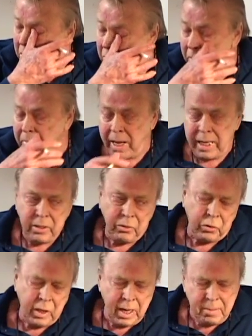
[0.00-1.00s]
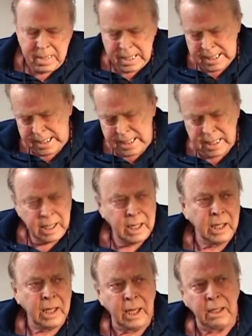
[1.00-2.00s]
remain the same?
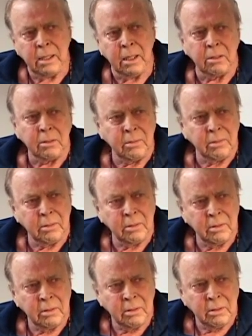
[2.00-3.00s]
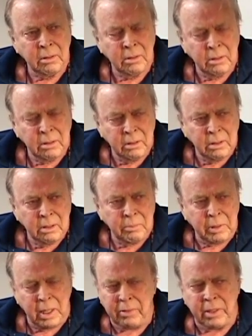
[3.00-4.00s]
I don't know.
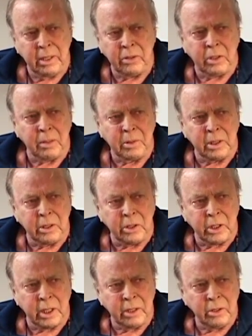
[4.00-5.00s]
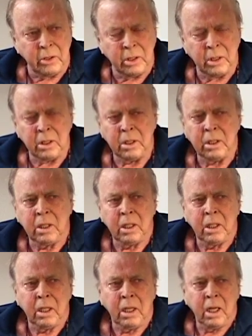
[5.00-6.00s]
But everything's subject to change.
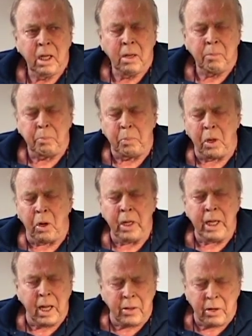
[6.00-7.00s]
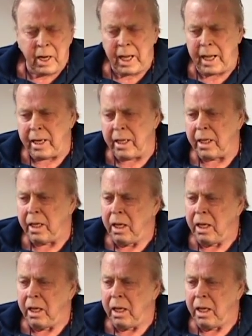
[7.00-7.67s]
Mm. But on the other hand,